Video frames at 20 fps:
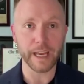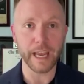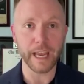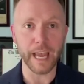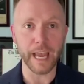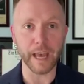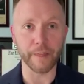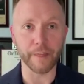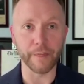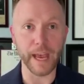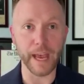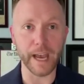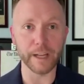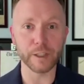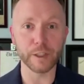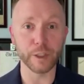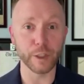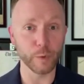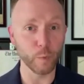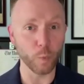and that
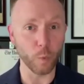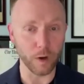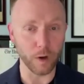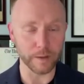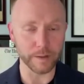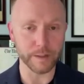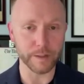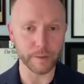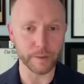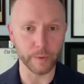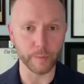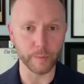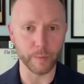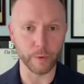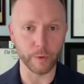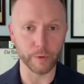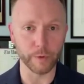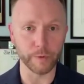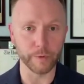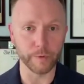she wants to
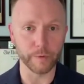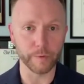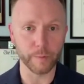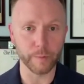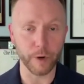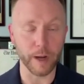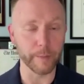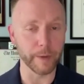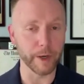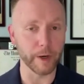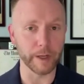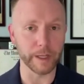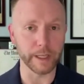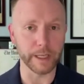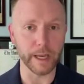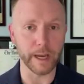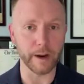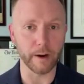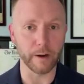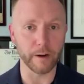improve primary
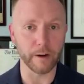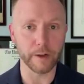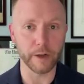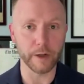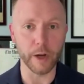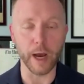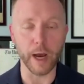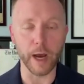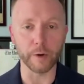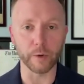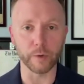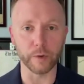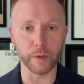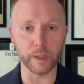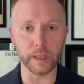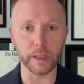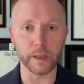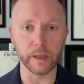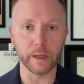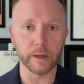care, not
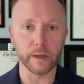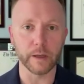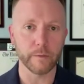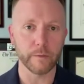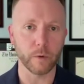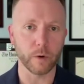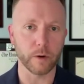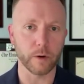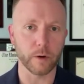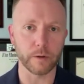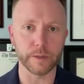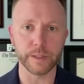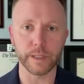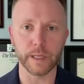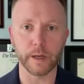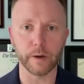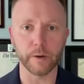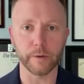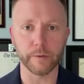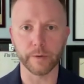only for
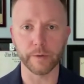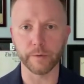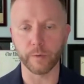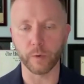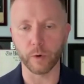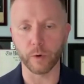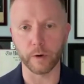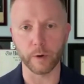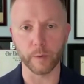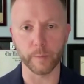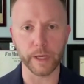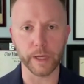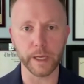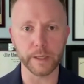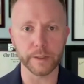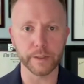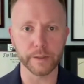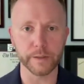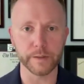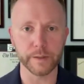herself and for her
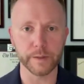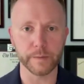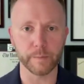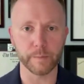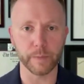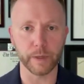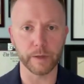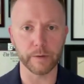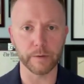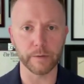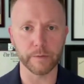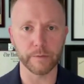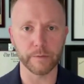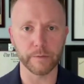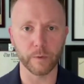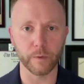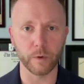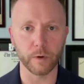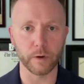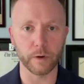patients, but
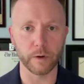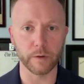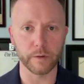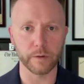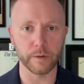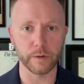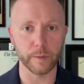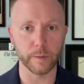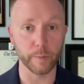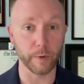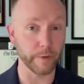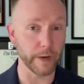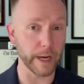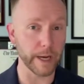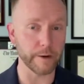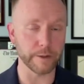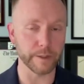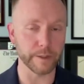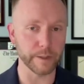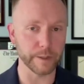for the
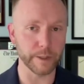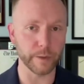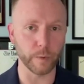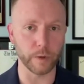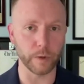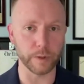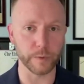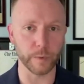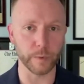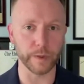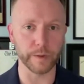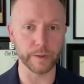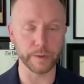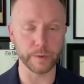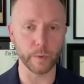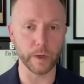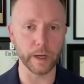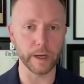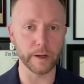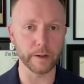providers that she works with
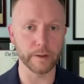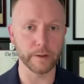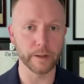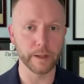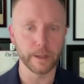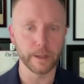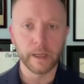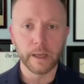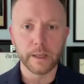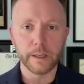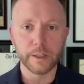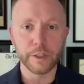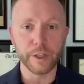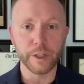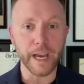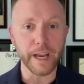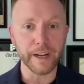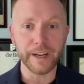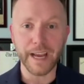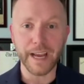as well.
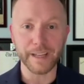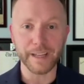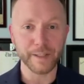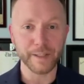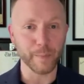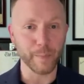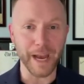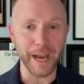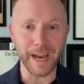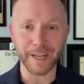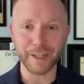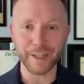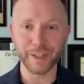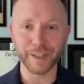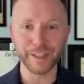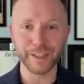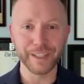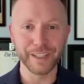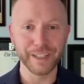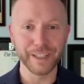Shannon has a
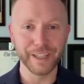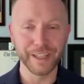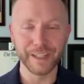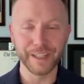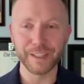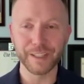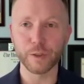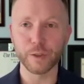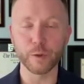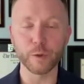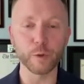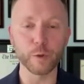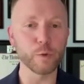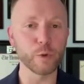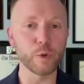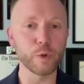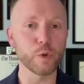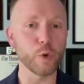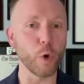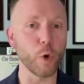passion to do
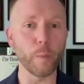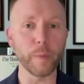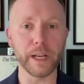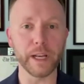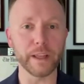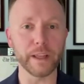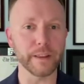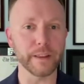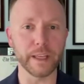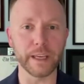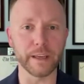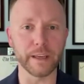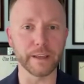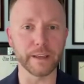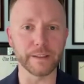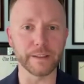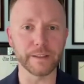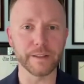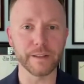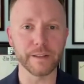so many
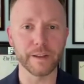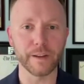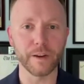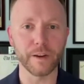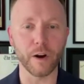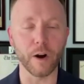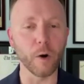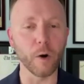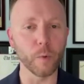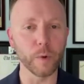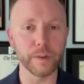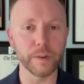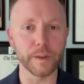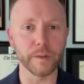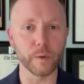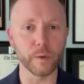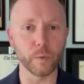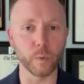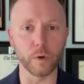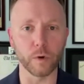things, all
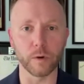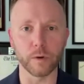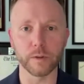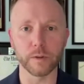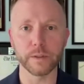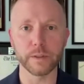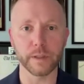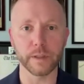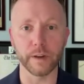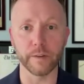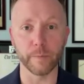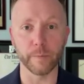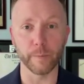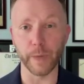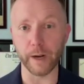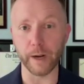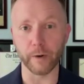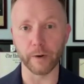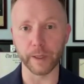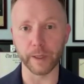within the world of
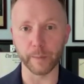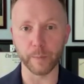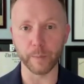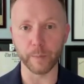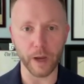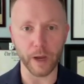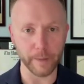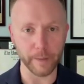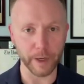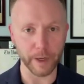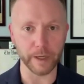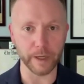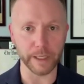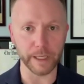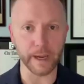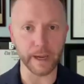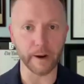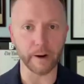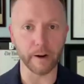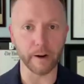bettering primary
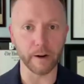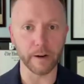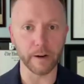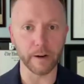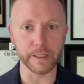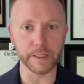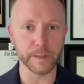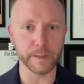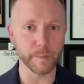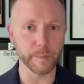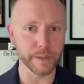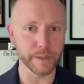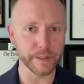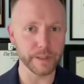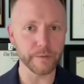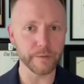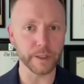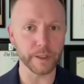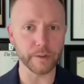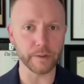care and
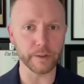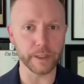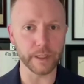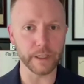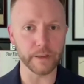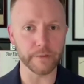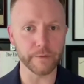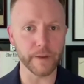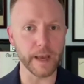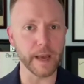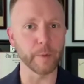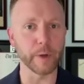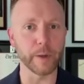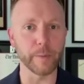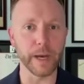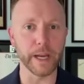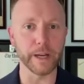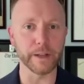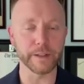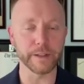specifically family
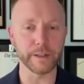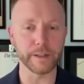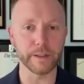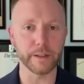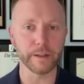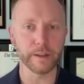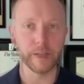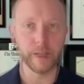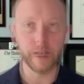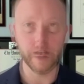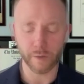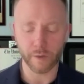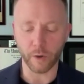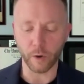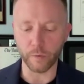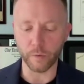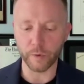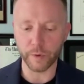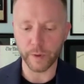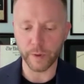medicine.
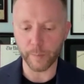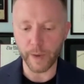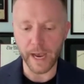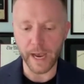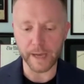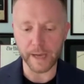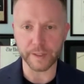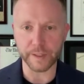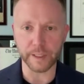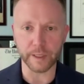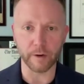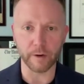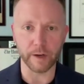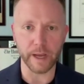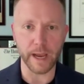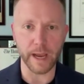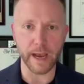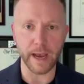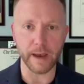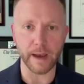Over the past year and
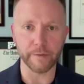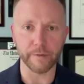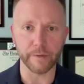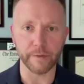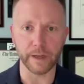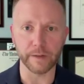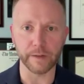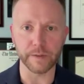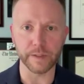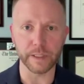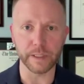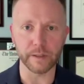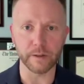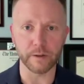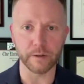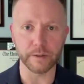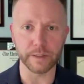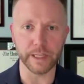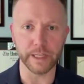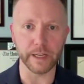a half, I've seen
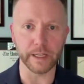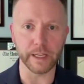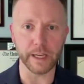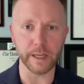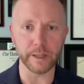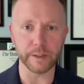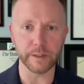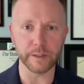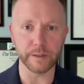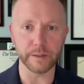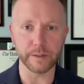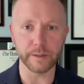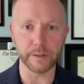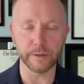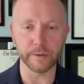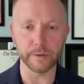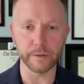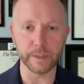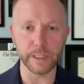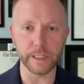her dedication
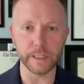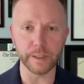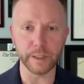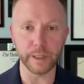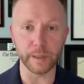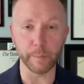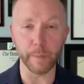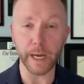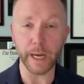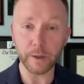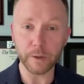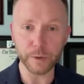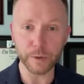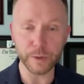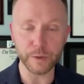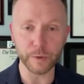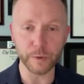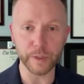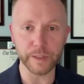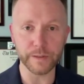to teaching medical
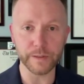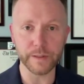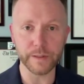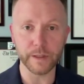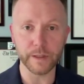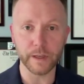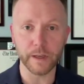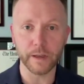students,